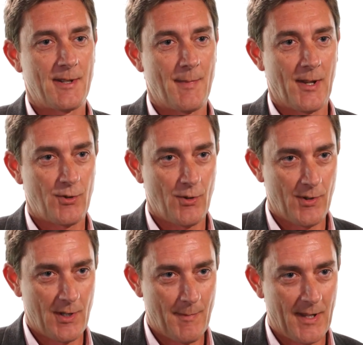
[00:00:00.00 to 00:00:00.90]
make sure
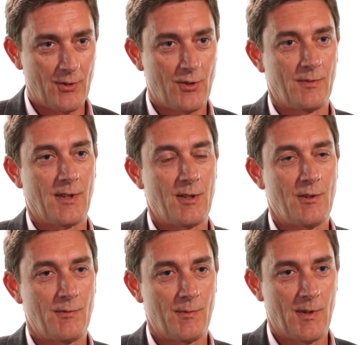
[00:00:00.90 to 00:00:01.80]
that
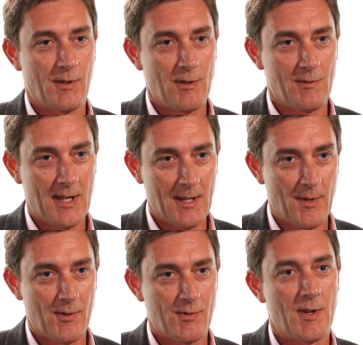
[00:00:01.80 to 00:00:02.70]
you keep
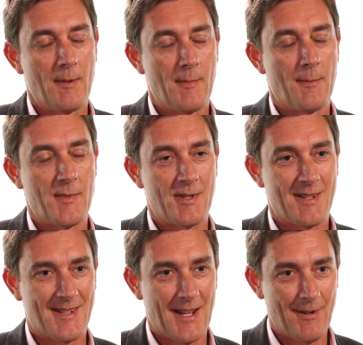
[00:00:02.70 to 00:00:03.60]
those members
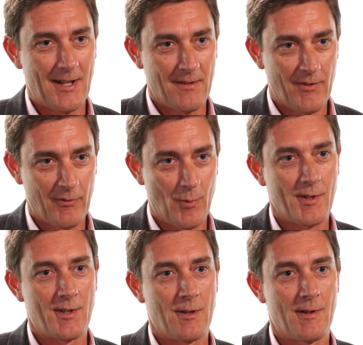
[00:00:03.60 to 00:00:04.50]
directly involved in what
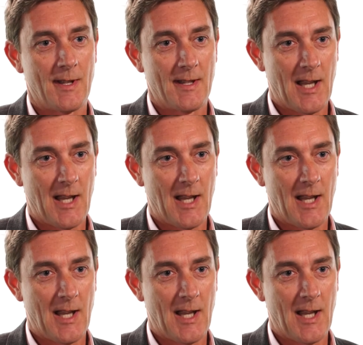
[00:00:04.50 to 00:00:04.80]
you're doing,